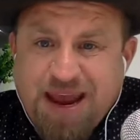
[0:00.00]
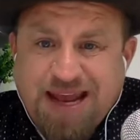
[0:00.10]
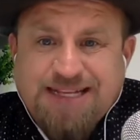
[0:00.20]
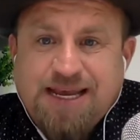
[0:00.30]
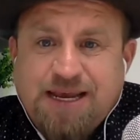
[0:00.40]

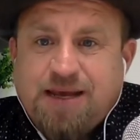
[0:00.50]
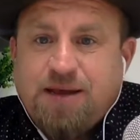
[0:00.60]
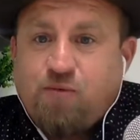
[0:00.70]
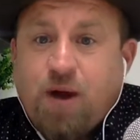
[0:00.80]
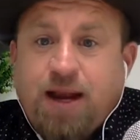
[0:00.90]
painting
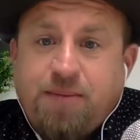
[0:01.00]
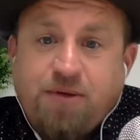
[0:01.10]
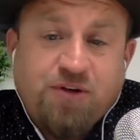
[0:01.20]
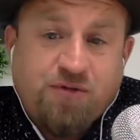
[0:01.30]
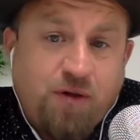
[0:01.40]
and writing
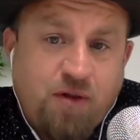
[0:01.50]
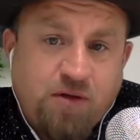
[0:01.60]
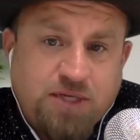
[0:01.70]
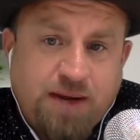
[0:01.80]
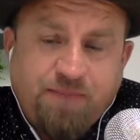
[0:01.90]
music for a
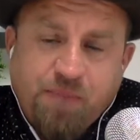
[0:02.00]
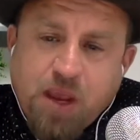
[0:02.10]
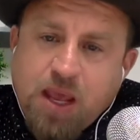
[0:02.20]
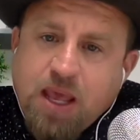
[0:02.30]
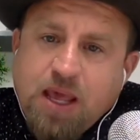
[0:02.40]
long time.
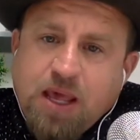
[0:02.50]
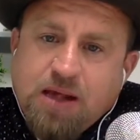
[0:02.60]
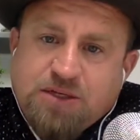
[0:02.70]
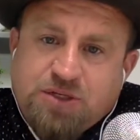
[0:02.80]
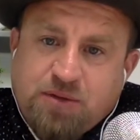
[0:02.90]

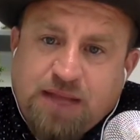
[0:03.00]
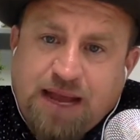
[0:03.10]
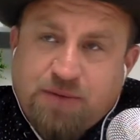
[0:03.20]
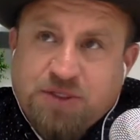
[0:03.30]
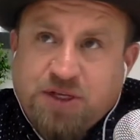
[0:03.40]
So
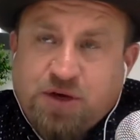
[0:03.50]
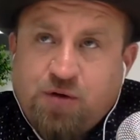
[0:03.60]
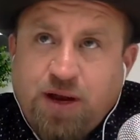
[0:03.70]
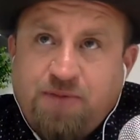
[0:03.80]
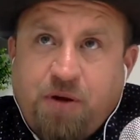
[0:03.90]
that was the
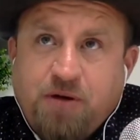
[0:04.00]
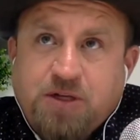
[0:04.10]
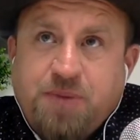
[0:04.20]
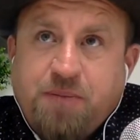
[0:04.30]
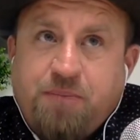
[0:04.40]
creative part
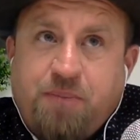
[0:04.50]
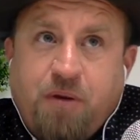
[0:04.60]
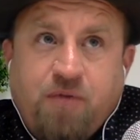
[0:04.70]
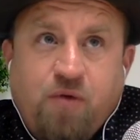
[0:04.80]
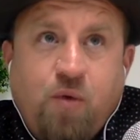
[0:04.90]
has been
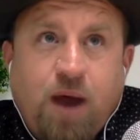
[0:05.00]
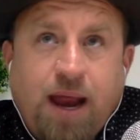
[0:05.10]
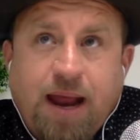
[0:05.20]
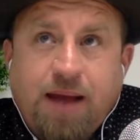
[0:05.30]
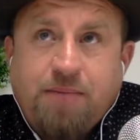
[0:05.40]
part of who I
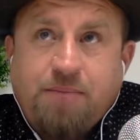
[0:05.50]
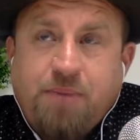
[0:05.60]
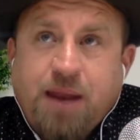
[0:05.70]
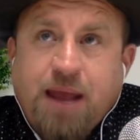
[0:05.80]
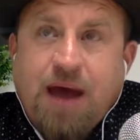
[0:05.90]
am,
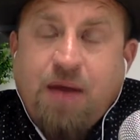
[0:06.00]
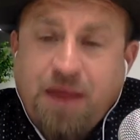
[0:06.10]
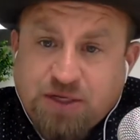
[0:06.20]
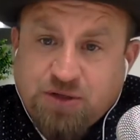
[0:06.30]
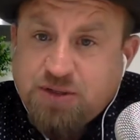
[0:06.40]
but how
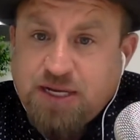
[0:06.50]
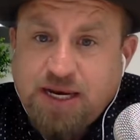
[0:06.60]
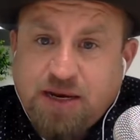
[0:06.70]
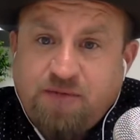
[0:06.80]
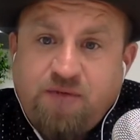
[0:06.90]
that
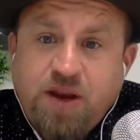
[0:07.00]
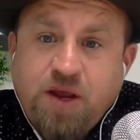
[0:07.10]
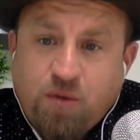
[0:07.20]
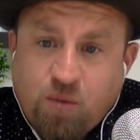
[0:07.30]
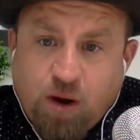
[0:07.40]
translated to
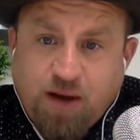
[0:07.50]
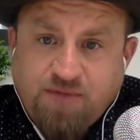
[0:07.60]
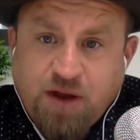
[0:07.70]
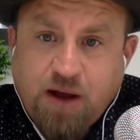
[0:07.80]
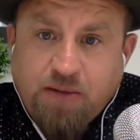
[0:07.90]
video and what
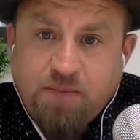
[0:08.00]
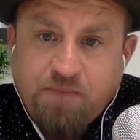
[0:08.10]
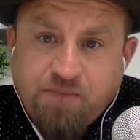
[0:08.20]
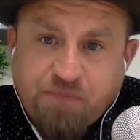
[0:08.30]
I've done